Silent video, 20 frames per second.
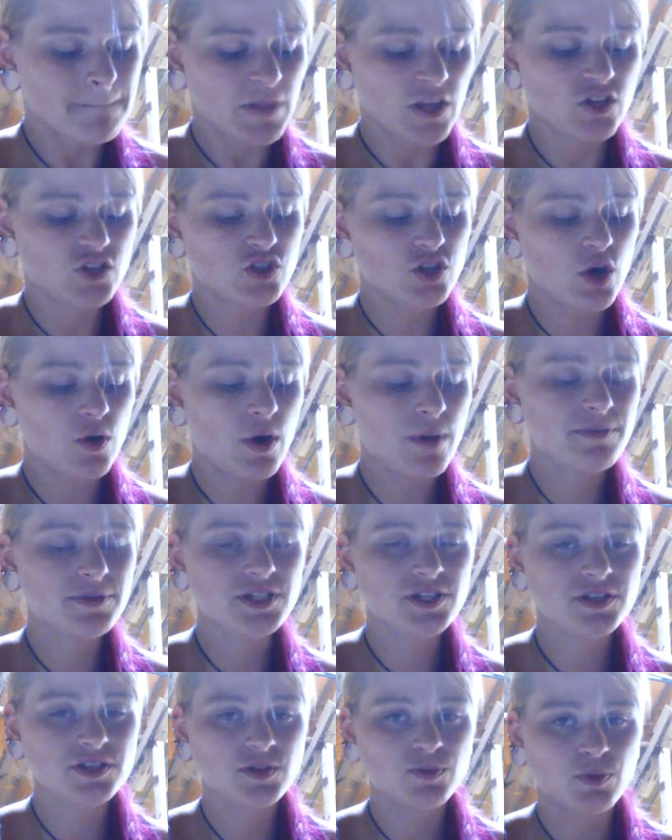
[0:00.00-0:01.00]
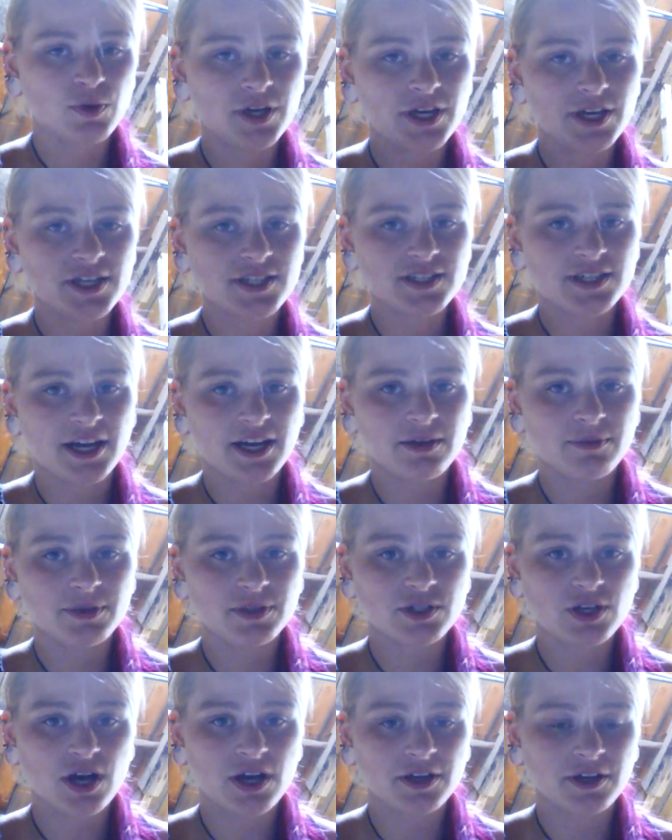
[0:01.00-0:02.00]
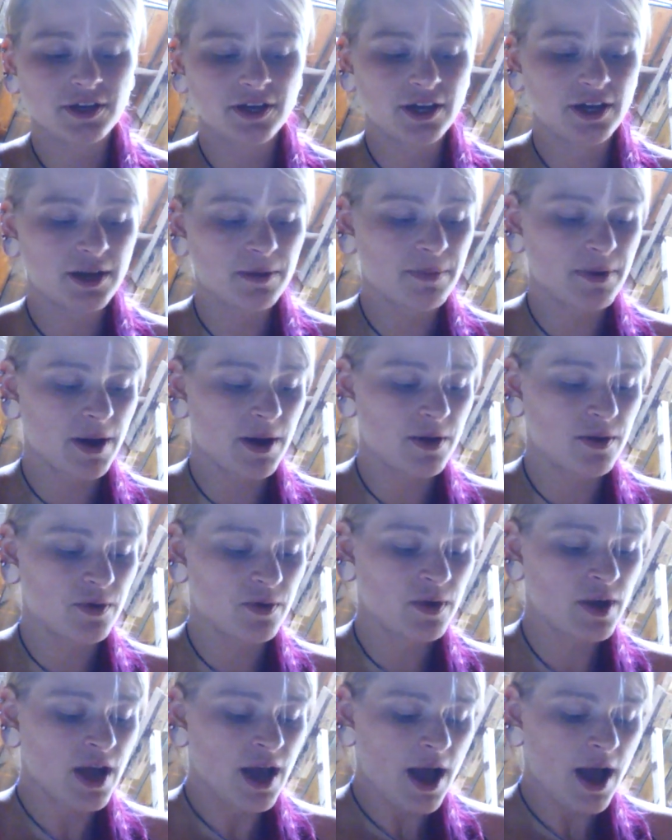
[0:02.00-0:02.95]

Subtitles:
So up until this point, he's kind of been talking about